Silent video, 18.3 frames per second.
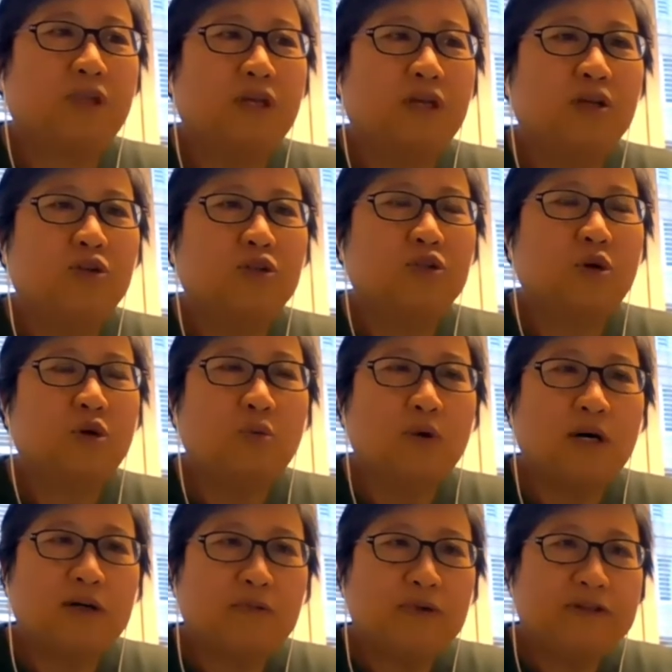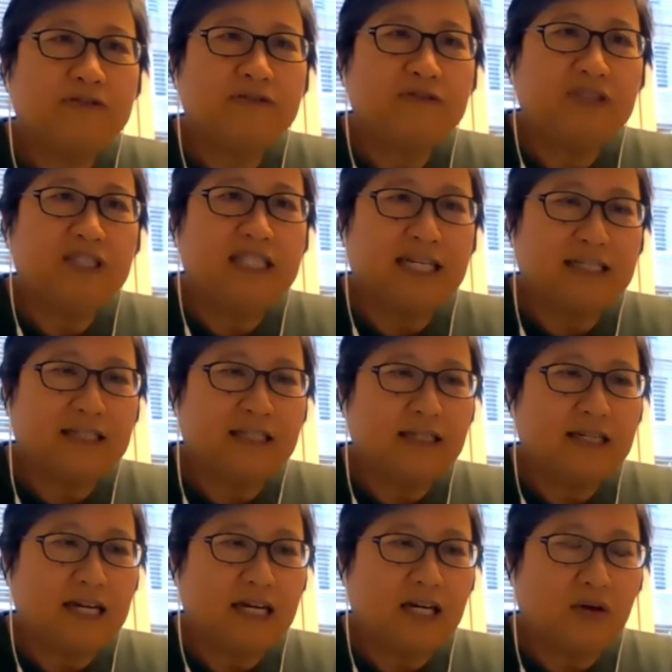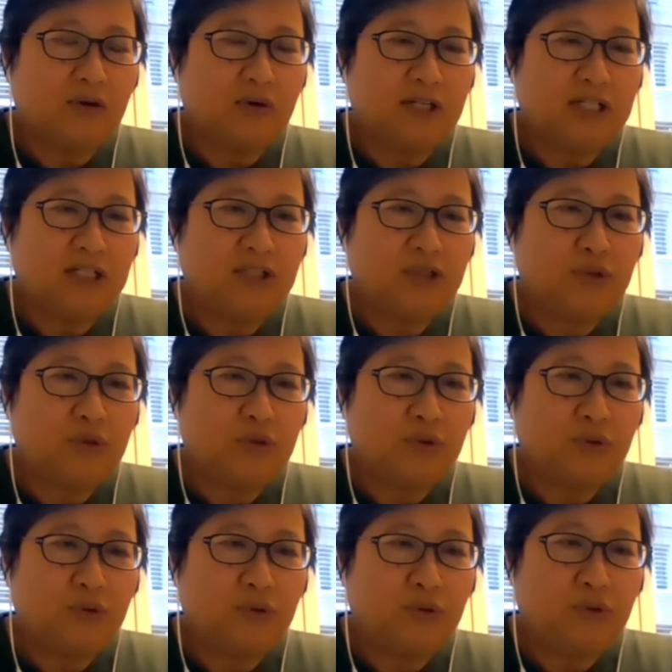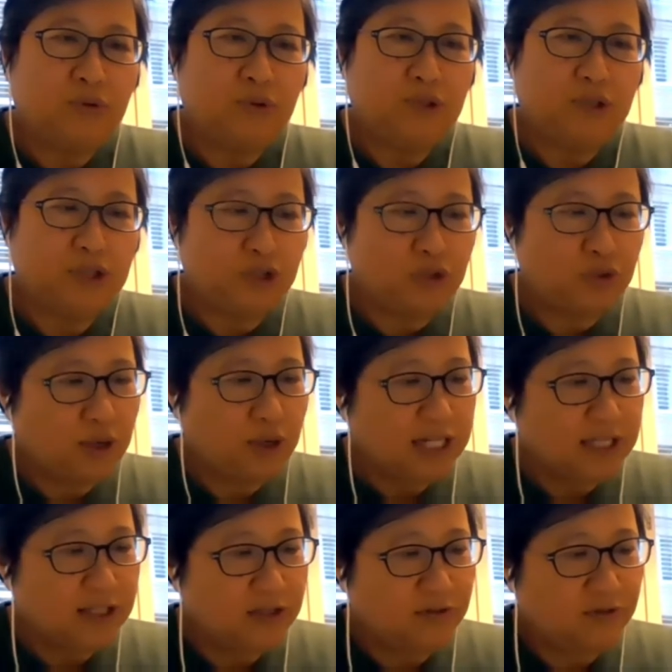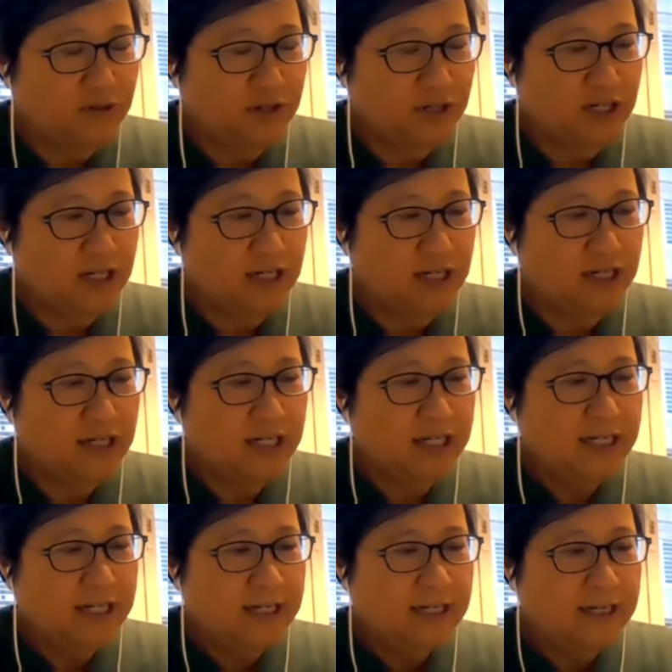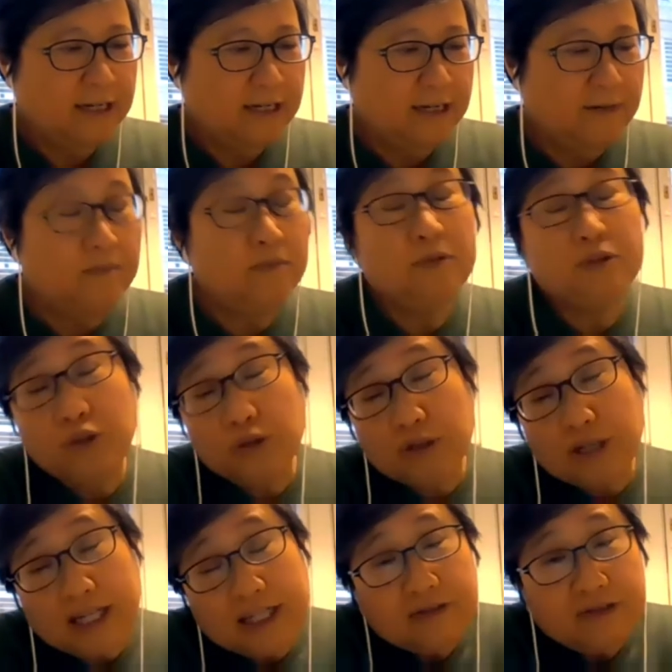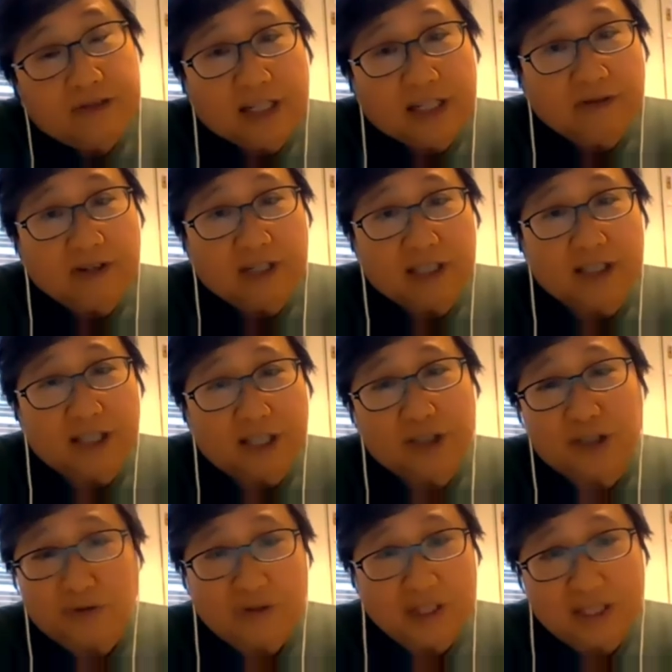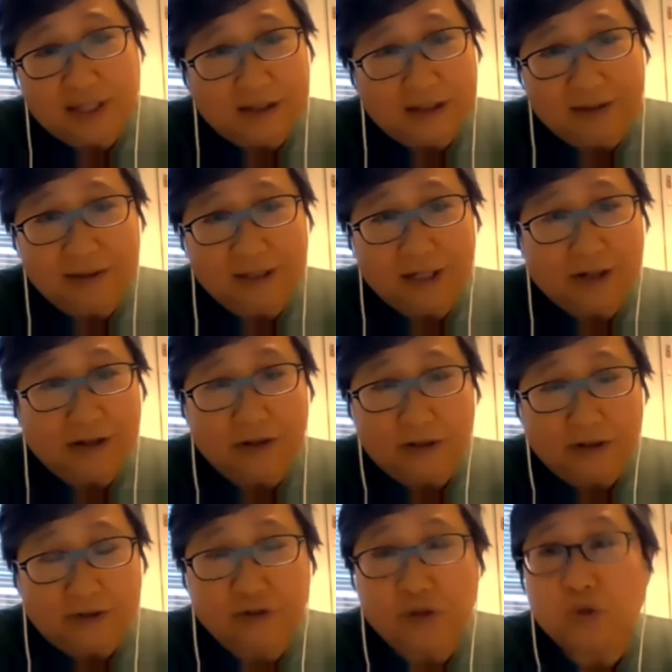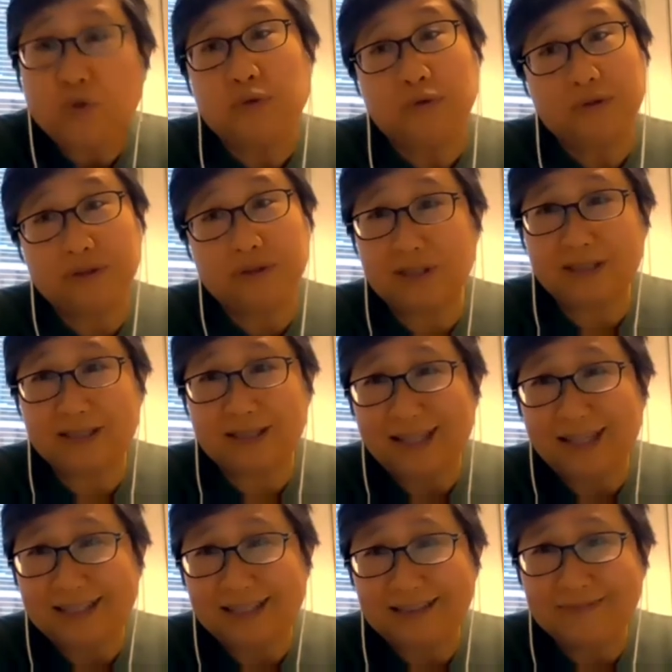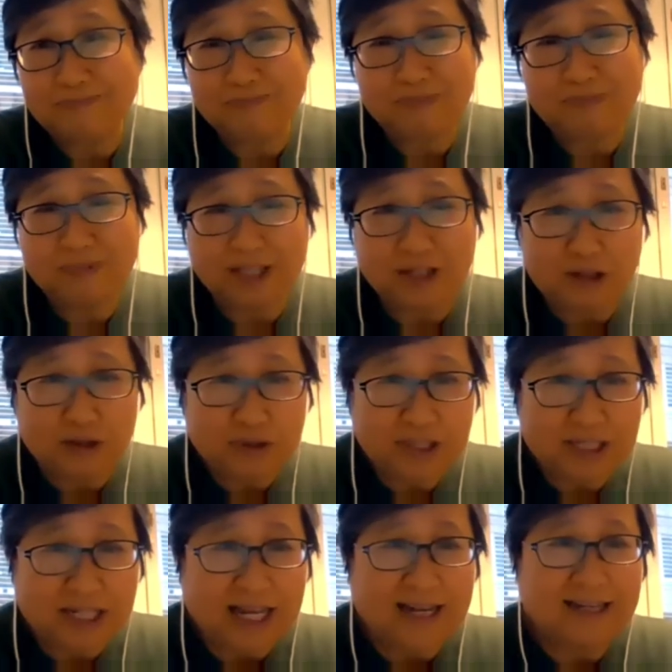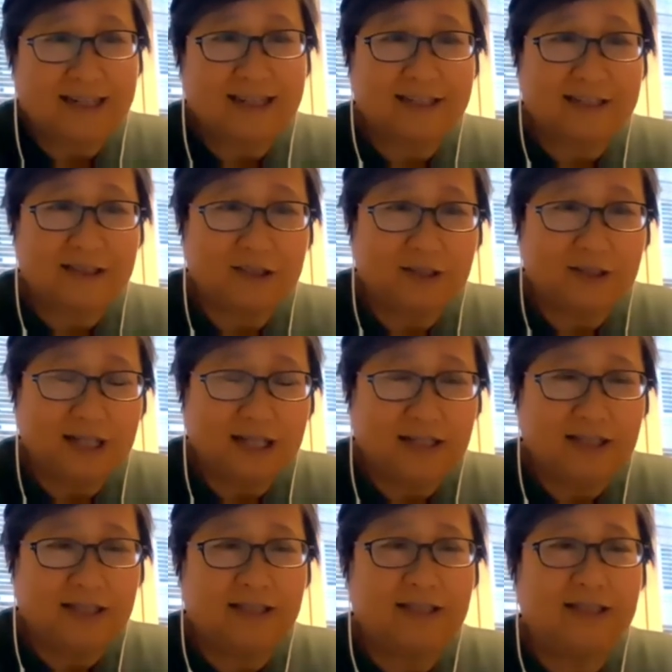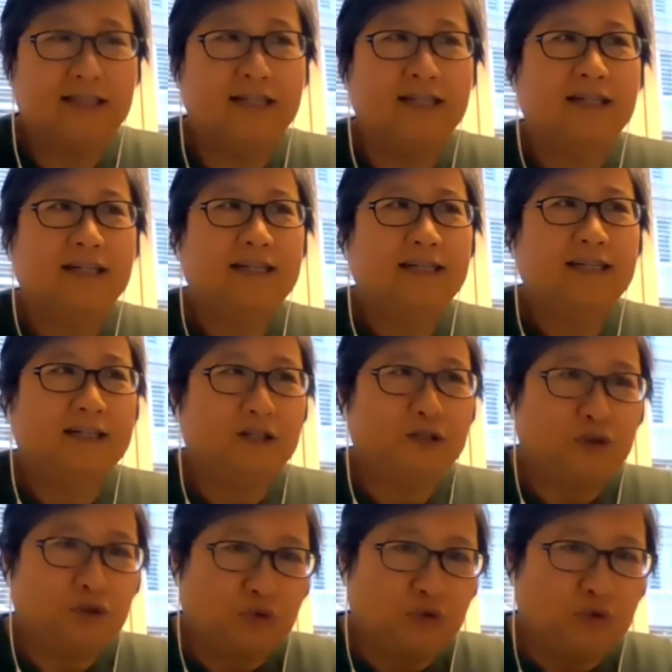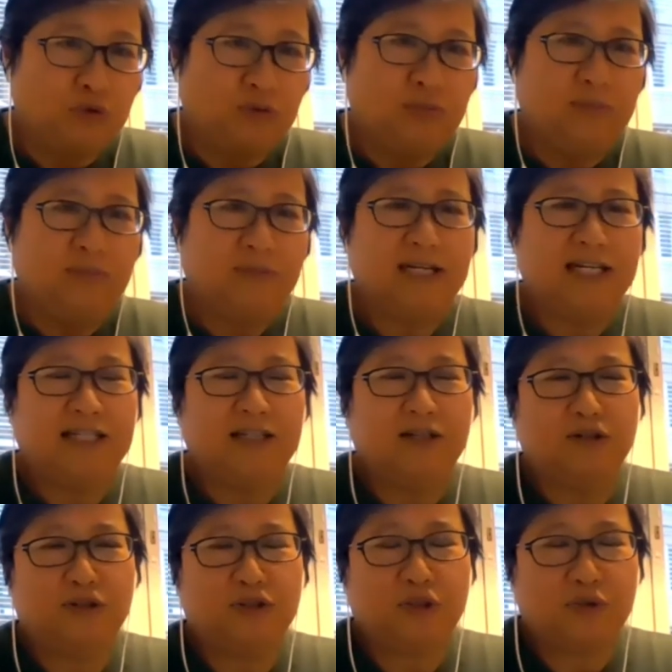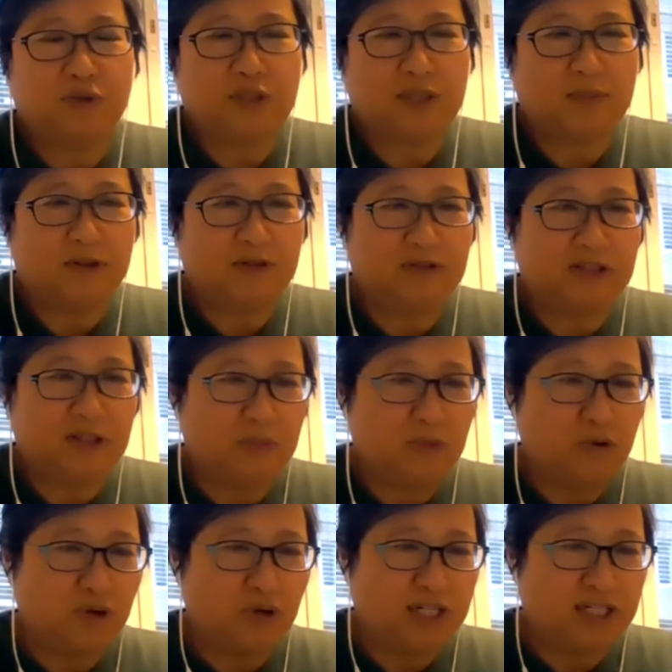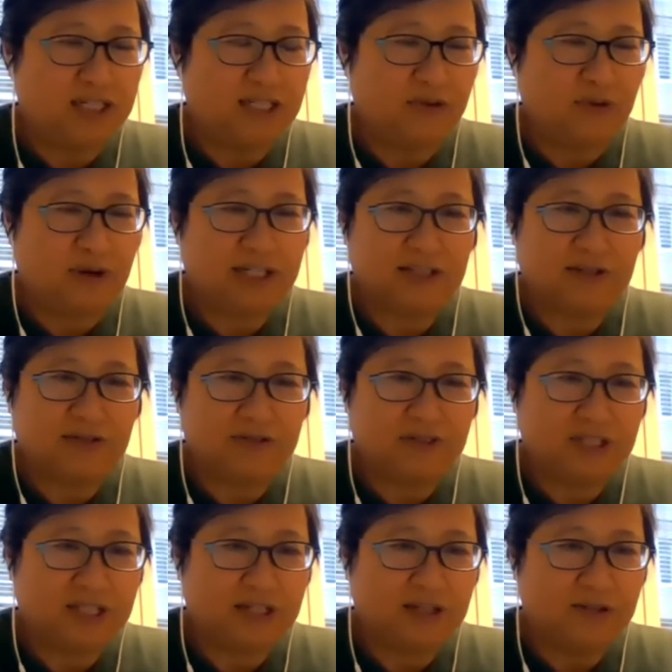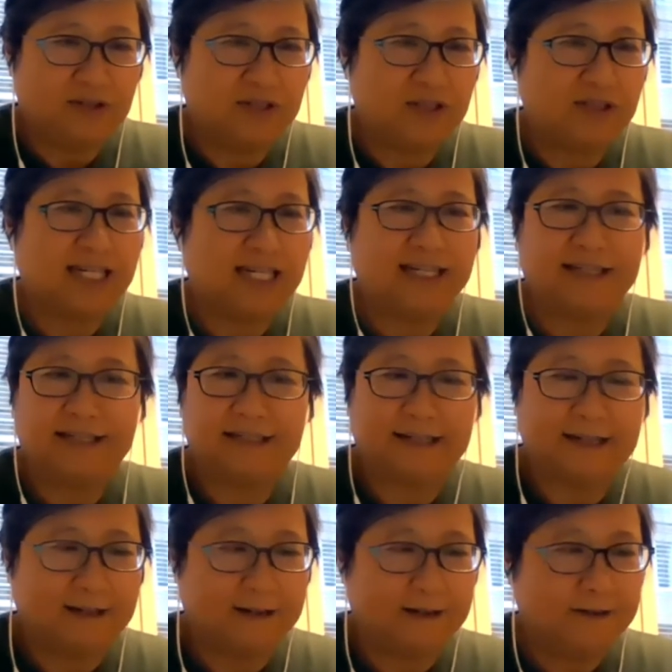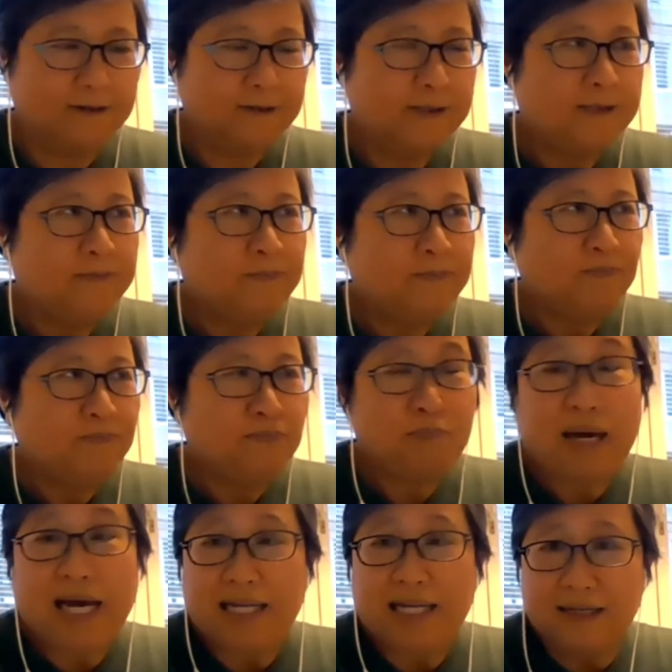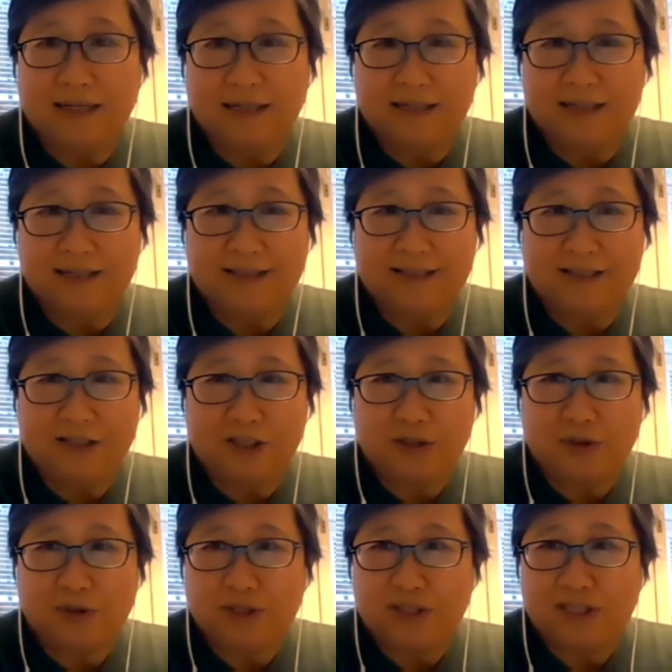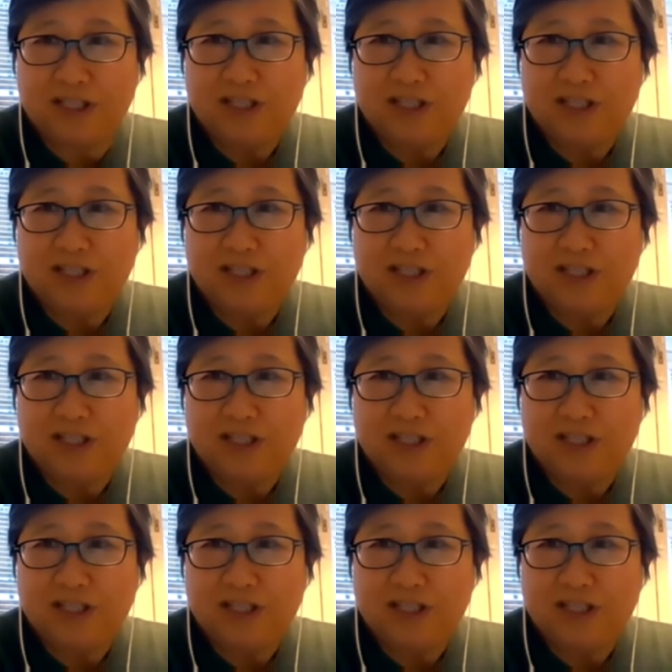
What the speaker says: So what we've done now is to transfer, to kind of take advantage of tools like Slack and Zoom, and also some of the more interactive skills like Padlet and so on.